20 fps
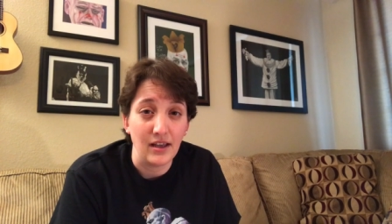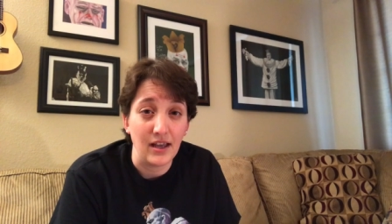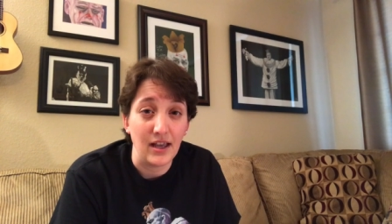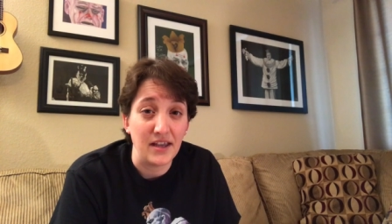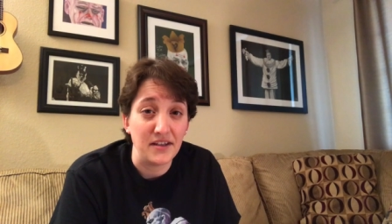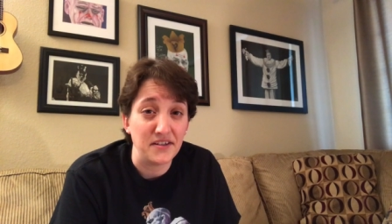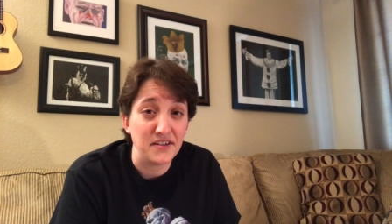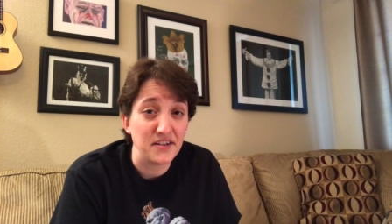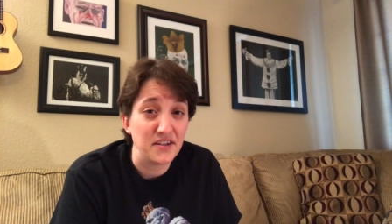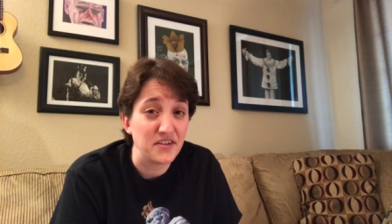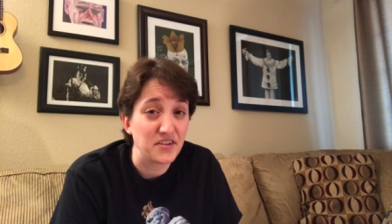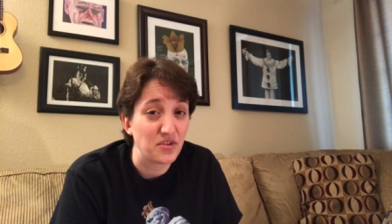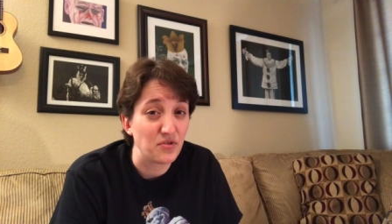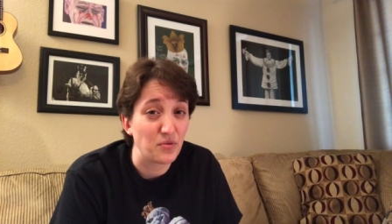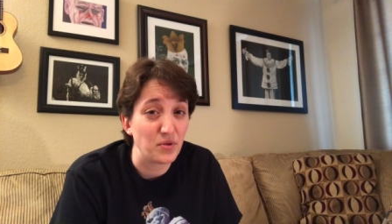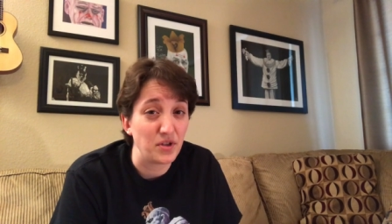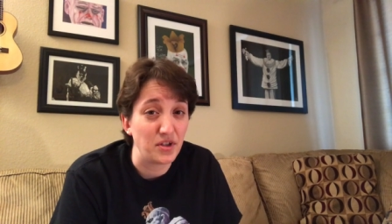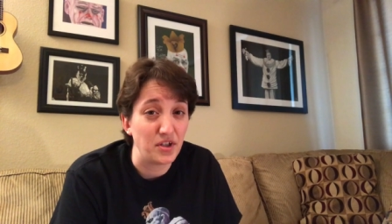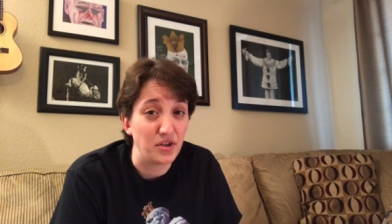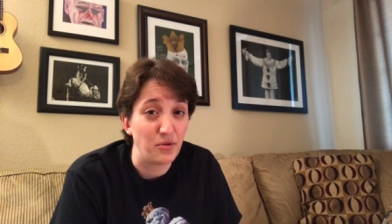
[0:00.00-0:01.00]
And it is a
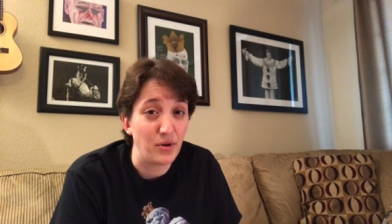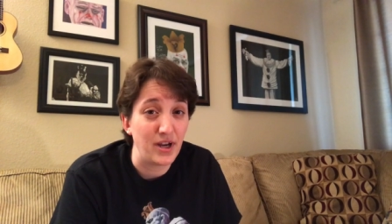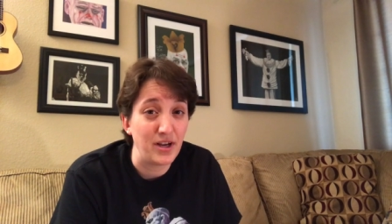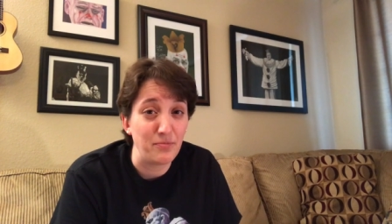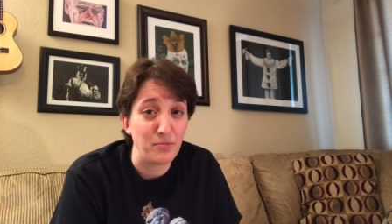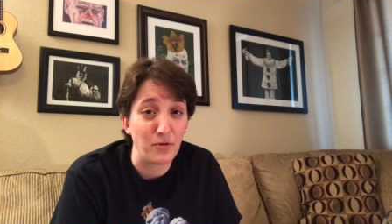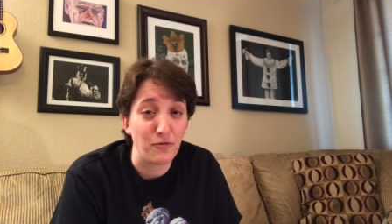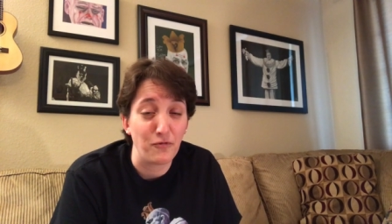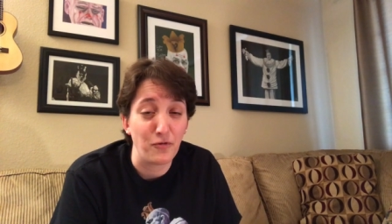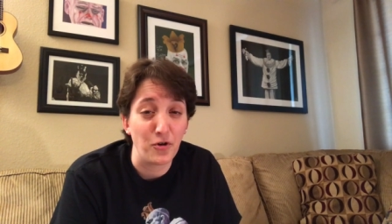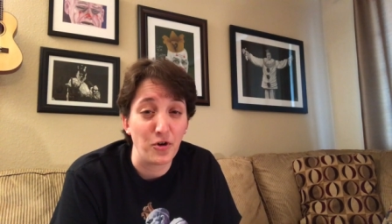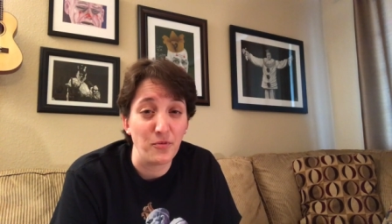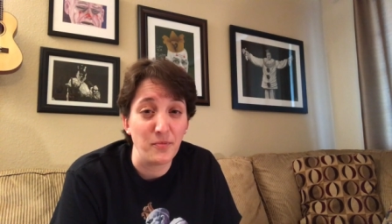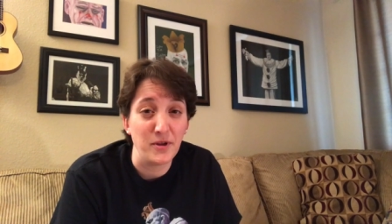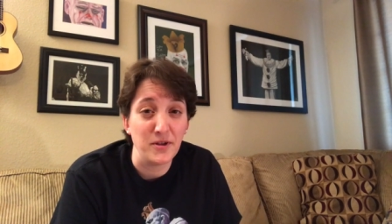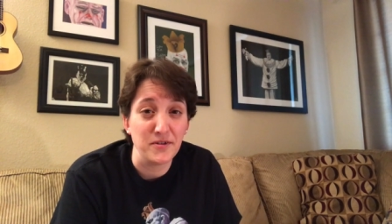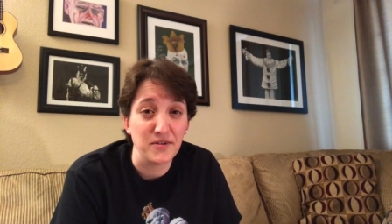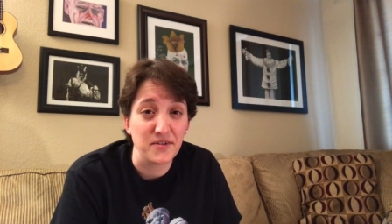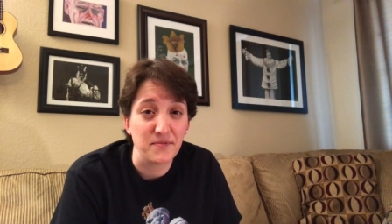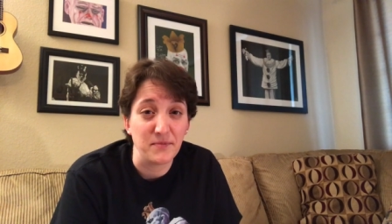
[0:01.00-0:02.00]
really great
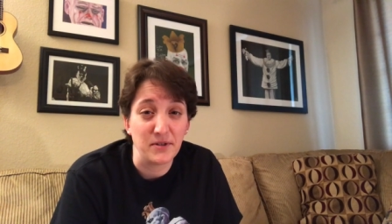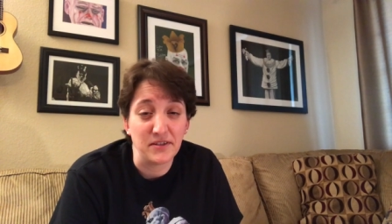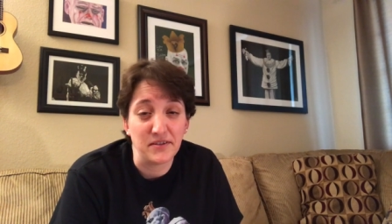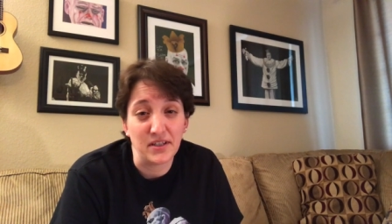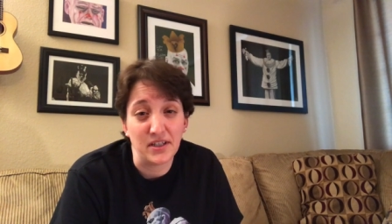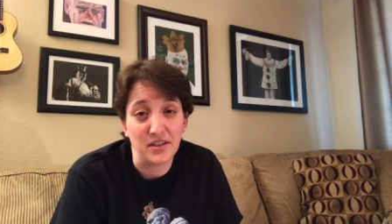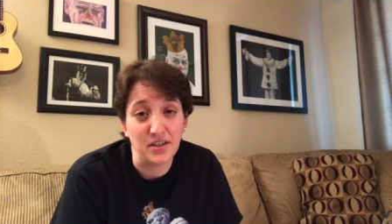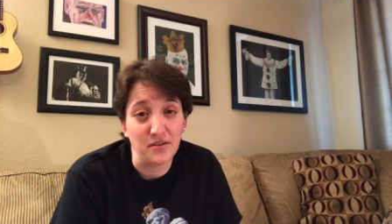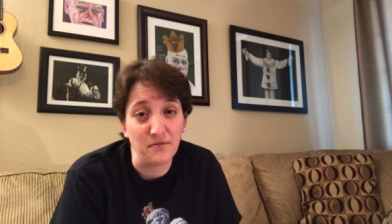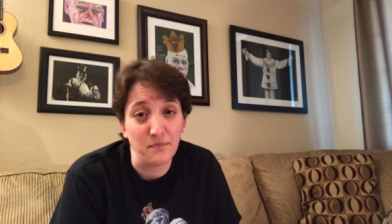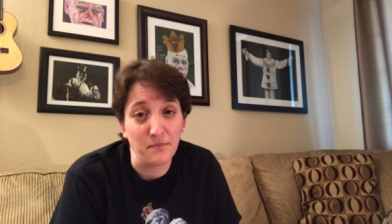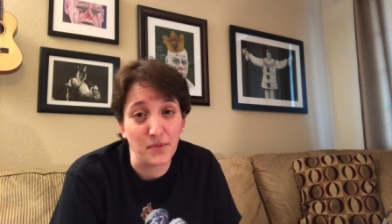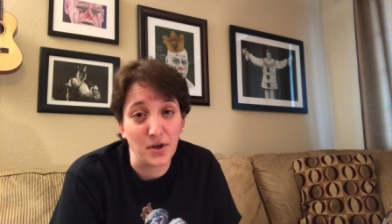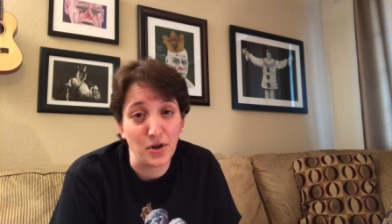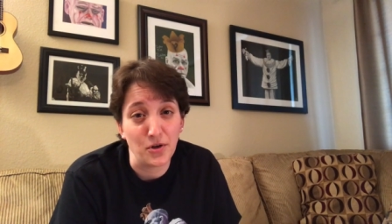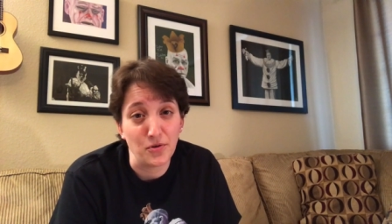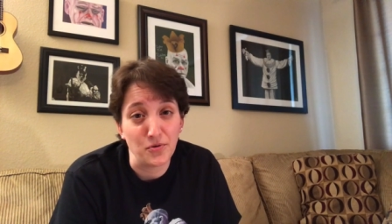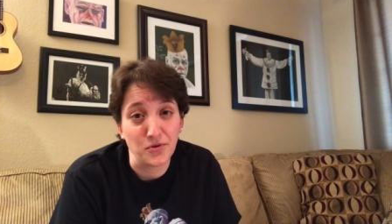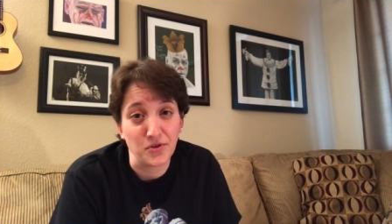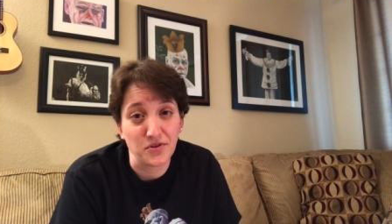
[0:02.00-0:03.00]
performance, but they didn't
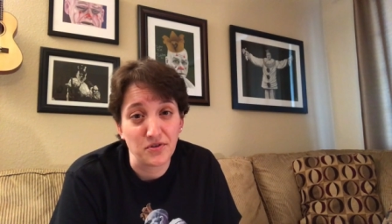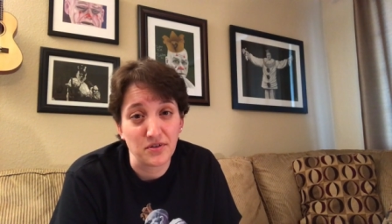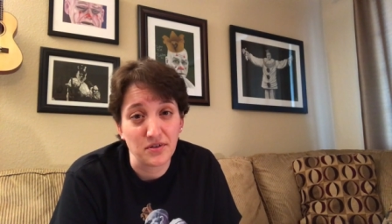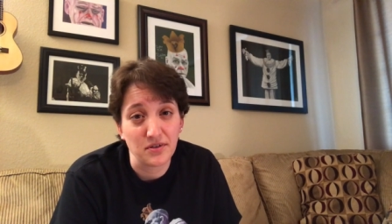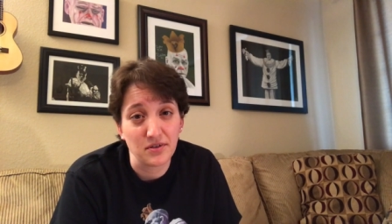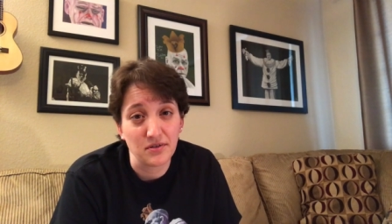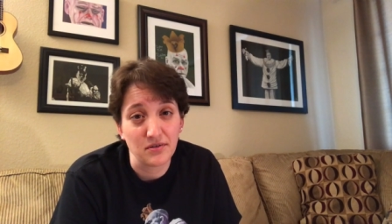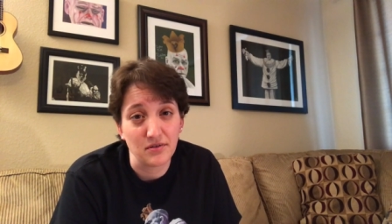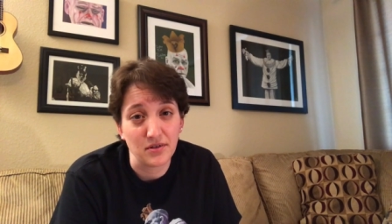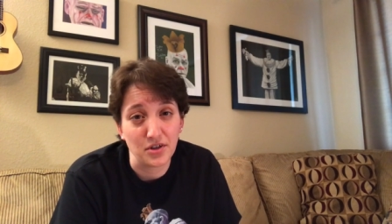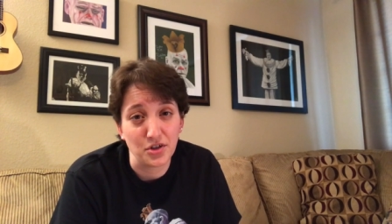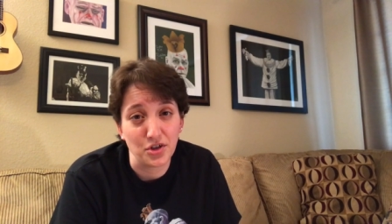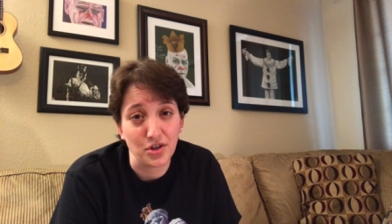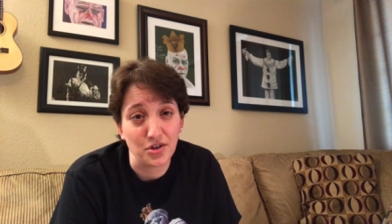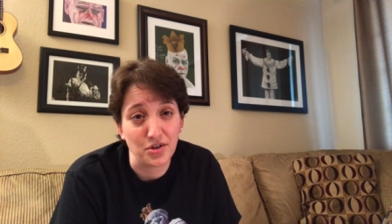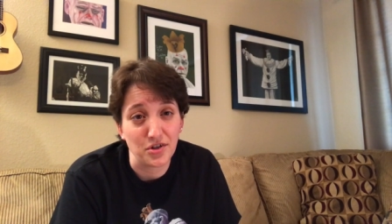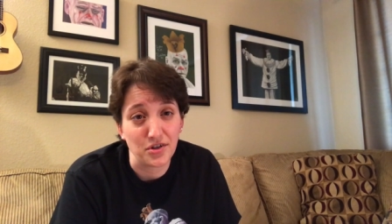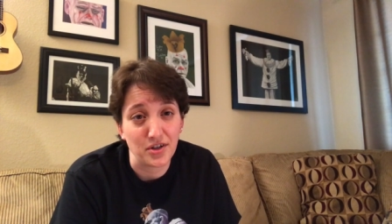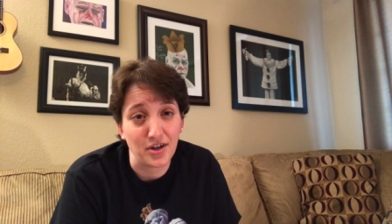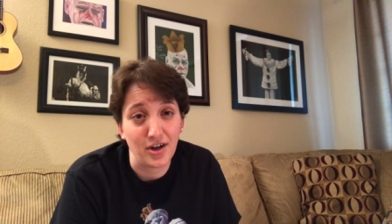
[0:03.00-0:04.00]
post the
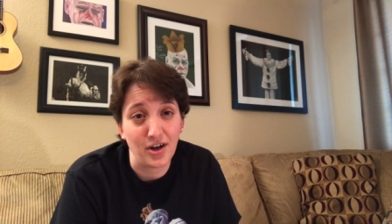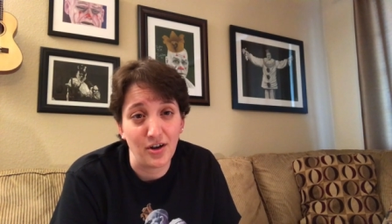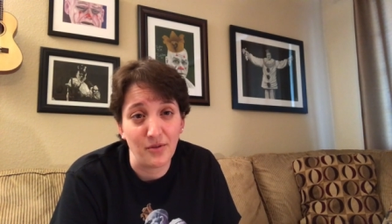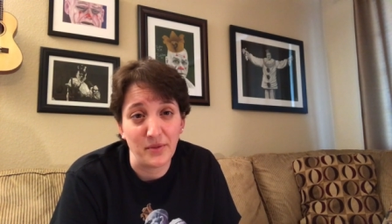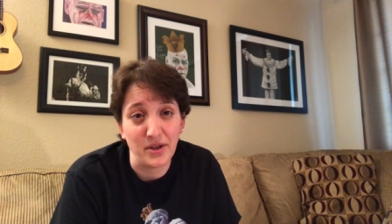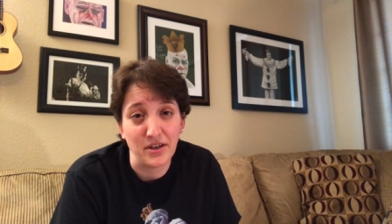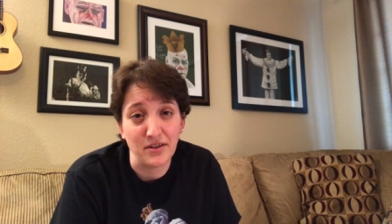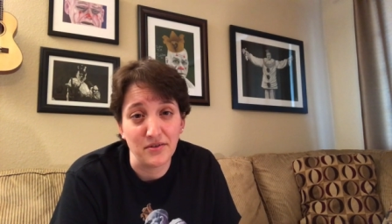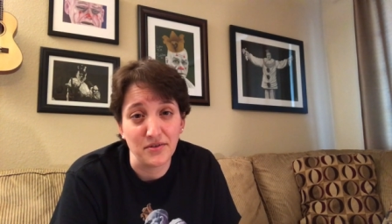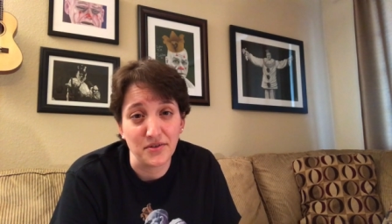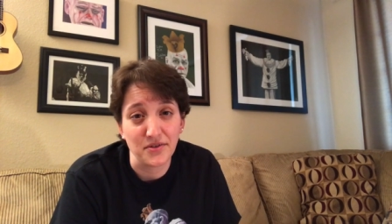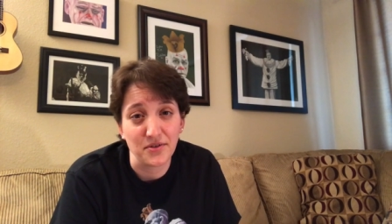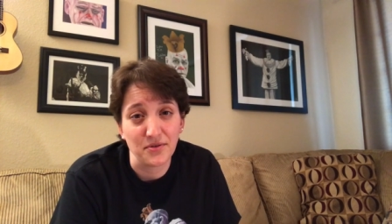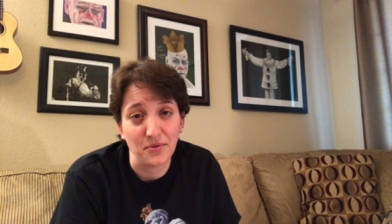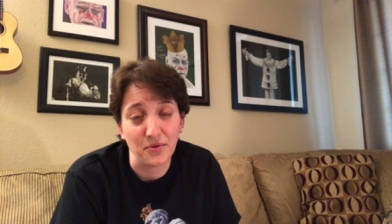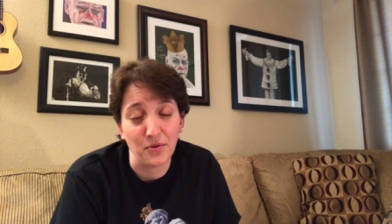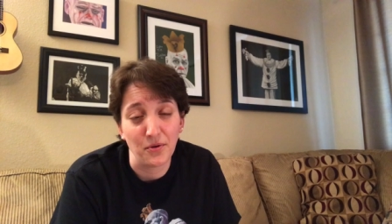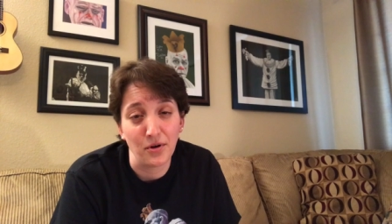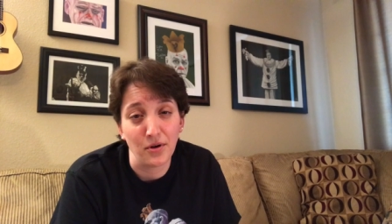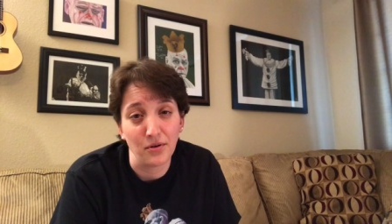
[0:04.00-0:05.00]
judges' comments
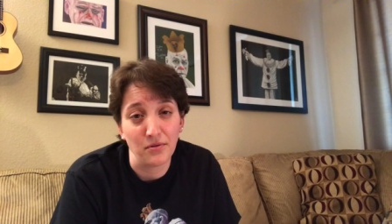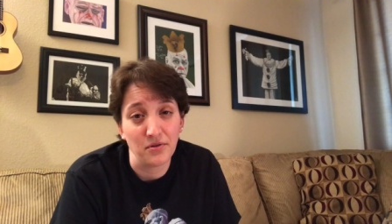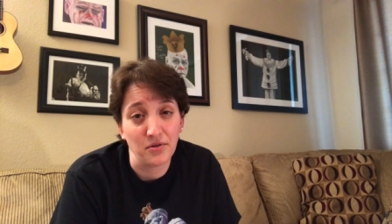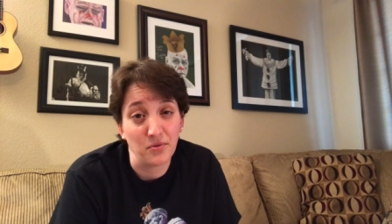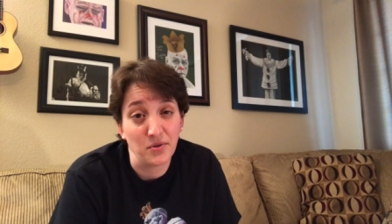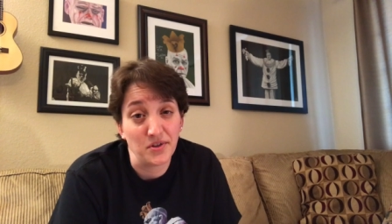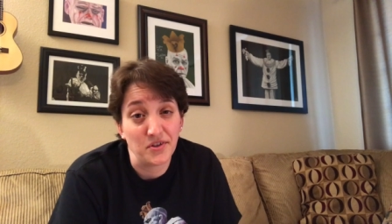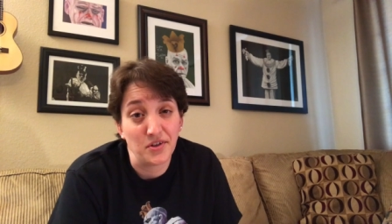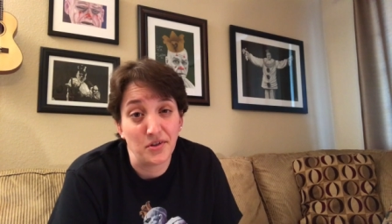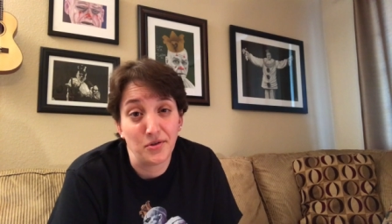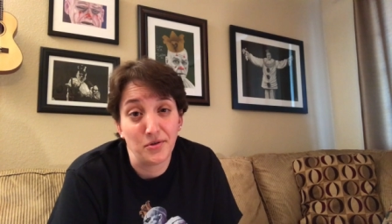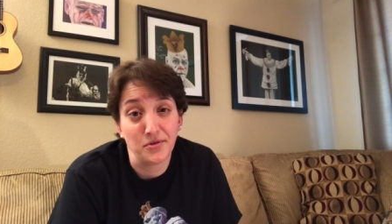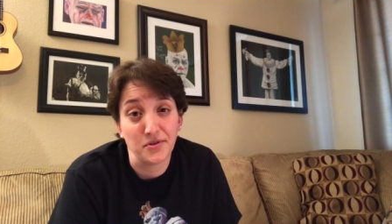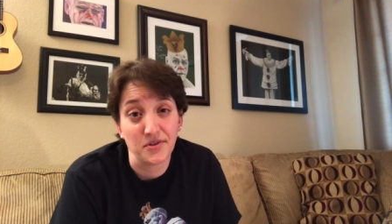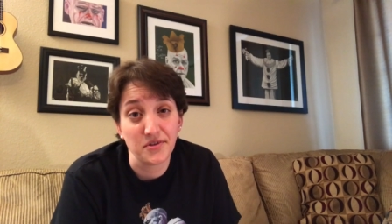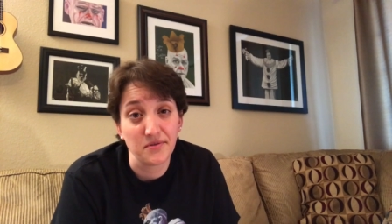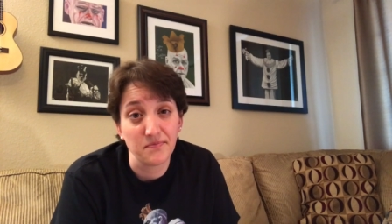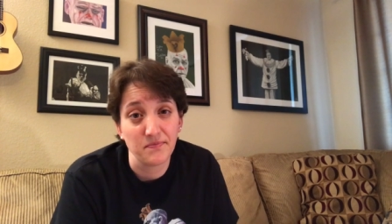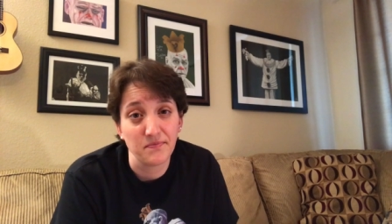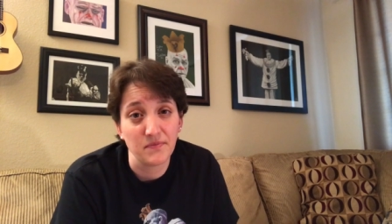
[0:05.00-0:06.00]
or the
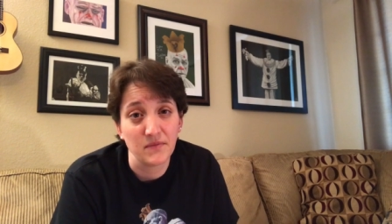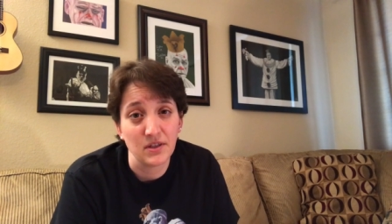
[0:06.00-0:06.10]
results.